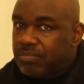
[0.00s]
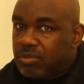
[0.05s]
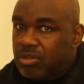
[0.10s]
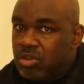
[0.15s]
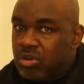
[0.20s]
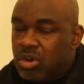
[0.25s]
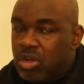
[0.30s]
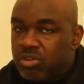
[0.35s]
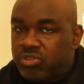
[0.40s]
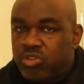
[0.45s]

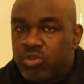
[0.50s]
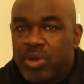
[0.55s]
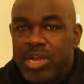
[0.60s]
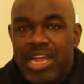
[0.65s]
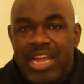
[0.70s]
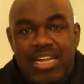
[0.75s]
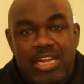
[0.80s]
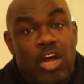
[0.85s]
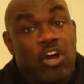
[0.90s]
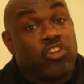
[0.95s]
You know, so
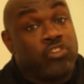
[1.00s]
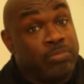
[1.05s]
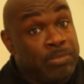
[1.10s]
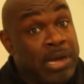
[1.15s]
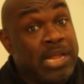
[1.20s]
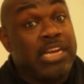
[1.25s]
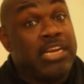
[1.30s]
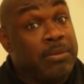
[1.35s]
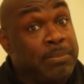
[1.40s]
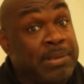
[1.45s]
it costs
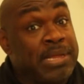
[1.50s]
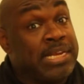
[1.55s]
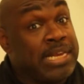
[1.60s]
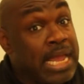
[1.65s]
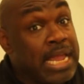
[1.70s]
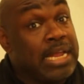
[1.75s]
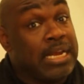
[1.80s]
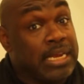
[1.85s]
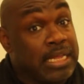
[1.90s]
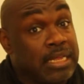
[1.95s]
money to be
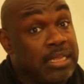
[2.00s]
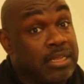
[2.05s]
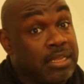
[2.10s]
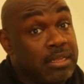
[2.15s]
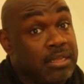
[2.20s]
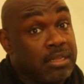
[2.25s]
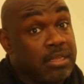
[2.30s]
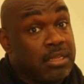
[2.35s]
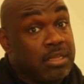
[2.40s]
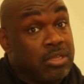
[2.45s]
daily.
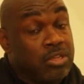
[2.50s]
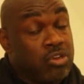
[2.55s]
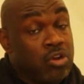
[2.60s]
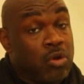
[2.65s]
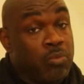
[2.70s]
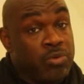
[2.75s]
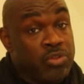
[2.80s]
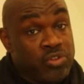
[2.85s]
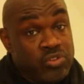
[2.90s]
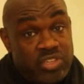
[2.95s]
You
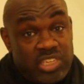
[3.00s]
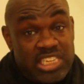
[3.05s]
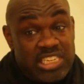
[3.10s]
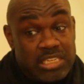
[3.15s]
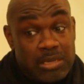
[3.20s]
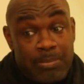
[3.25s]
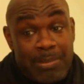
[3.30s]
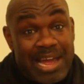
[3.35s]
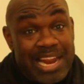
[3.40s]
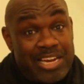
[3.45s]
know, when you see
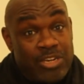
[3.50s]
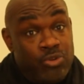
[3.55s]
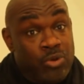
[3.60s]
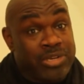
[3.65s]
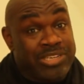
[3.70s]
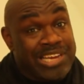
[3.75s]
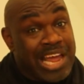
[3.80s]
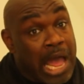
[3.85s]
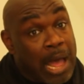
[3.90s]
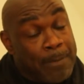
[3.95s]
somebody
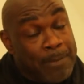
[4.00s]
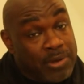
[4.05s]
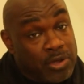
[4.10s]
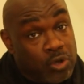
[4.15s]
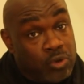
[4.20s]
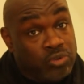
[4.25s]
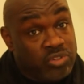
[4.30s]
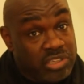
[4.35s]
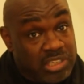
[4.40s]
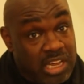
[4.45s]
doing
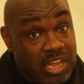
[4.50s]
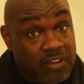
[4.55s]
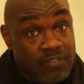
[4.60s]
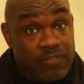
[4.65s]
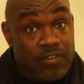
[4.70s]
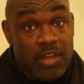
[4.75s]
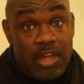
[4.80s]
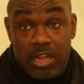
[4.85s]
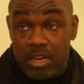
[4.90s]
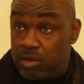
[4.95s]
topical
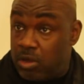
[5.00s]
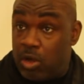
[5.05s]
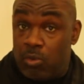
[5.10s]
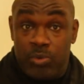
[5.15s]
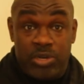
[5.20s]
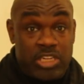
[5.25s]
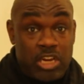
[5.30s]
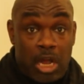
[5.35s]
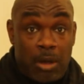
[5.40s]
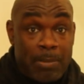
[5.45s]
stuff,
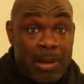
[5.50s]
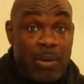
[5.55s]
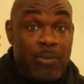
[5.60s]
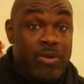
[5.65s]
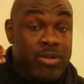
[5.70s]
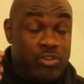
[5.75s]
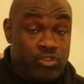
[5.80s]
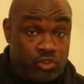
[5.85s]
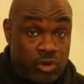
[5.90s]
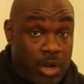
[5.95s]
we talk about
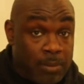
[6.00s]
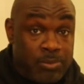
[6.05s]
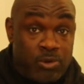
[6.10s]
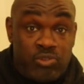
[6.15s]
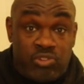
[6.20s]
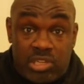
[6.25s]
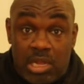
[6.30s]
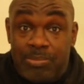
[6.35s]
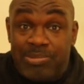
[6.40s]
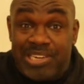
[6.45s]
what Trump do
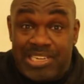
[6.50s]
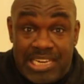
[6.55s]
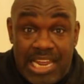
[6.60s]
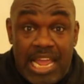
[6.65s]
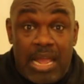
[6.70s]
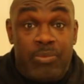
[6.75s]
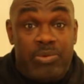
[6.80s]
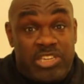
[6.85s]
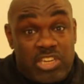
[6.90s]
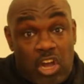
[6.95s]
something
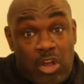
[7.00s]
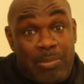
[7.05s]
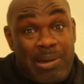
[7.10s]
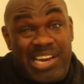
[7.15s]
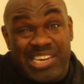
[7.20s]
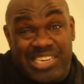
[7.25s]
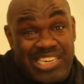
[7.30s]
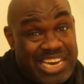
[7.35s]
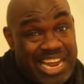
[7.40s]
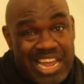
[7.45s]
today, and we talk
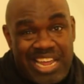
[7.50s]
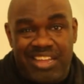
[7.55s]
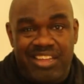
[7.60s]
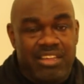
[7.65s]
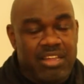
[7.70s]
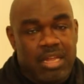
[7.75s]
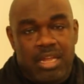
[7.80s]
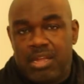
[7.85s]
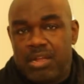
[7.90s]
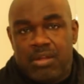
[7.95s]
about it today.
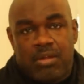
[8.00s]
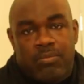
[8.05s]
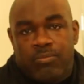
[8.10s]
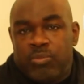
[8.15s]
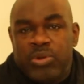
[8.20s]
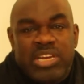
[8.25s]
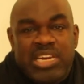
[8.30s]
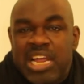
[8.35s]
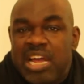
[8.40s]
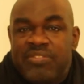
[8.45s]

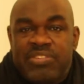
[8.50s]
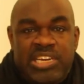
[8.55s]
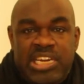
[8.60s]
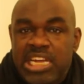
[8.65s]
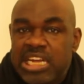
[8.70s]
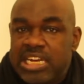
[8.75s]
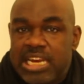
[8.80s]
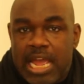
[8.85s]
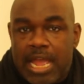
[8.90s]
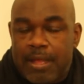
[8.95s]
We never
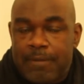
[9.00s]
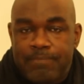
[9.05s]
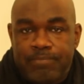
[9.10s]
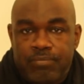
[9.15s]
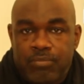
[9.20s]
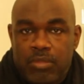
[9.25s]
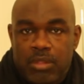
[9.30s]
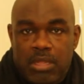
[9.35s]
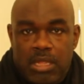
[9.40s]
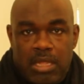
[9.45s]
did that.
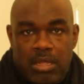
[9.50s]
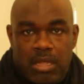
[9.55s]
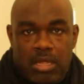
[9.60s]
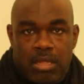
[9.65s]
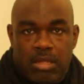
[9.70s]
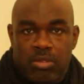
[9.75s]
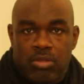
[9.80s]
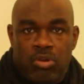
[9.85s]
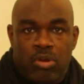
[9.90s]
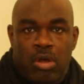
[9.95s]

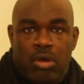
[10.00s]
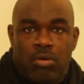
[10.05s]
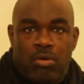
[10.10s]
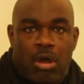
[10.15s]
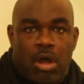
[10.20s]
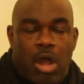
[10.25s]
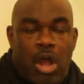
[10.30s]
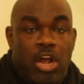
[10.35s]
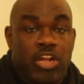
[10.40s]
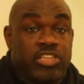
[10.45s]
You know,
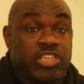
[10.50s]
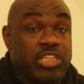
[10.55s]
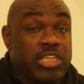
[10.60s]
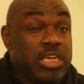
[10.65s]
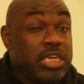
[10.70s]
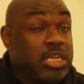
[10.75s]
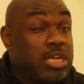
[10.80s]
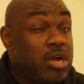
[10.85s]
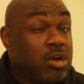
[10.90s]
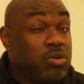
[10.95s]

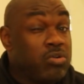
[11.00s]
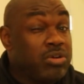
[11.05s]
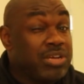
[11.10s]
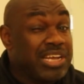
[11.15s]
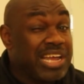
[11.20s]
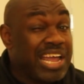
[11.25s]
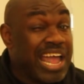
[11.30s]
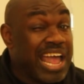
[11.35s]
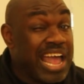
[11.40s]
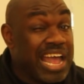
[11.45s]
Arsenio
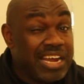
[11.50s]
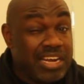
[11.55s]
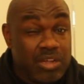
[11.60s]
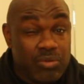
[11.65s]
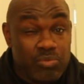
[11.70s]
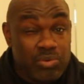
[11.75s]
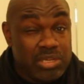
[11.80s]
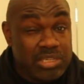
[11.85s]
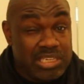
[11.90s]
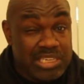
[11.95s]
kind
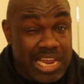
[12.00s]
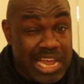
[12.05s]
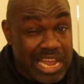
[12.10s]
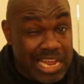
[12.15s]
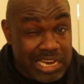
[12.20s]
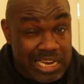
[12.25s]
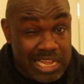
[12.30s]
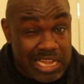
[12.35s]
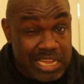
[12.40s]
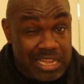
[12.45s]
of was
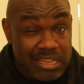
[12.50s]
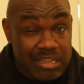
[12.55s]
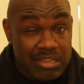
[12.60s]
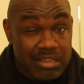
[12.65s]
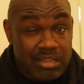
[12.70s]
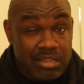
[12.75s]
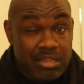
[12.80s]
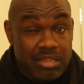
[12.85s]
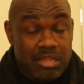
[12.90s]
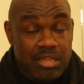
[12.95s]
daily,
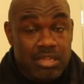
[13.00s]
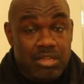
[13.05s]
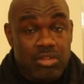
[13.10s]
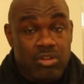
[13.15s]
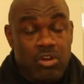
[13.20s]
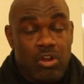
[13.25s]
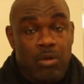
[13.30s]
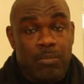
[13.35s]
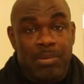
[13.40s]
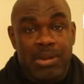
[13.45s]

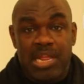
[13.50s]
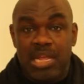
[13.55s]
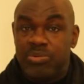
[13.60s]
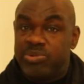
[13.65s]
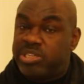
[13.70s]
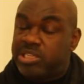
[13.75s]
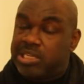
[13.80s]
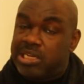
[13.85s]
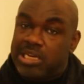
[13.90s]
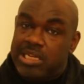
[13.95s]
you know, but he
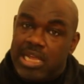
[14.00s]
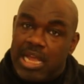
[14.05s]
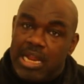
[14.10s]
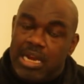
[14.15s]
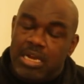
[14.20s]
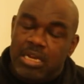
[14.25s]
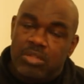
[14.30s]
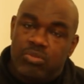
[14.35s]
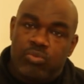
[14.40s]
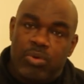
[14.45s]
was
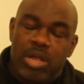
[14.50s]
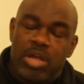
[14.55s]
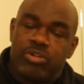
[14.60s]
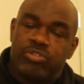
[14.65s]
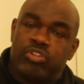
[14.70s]
syndicated as well.